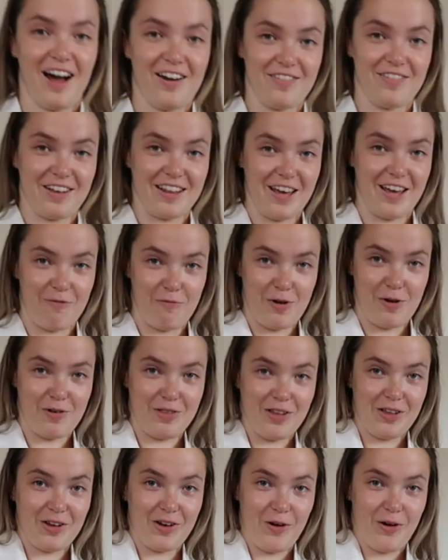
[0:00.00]
I finally have my
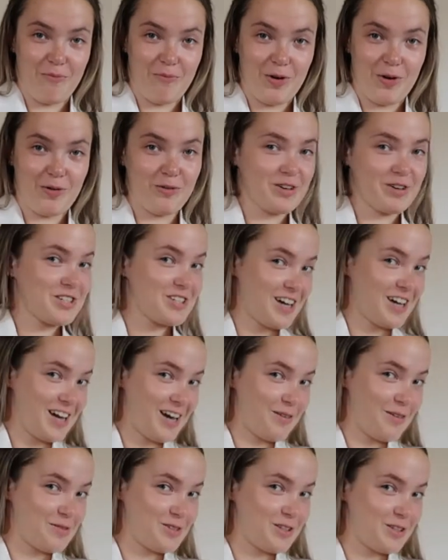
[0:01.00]
own little combo, which I
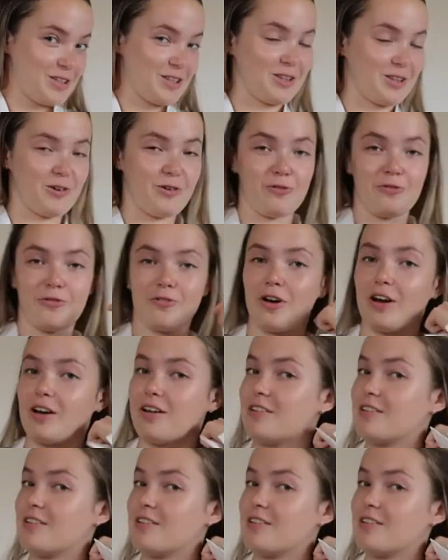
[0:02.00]
absolutely love.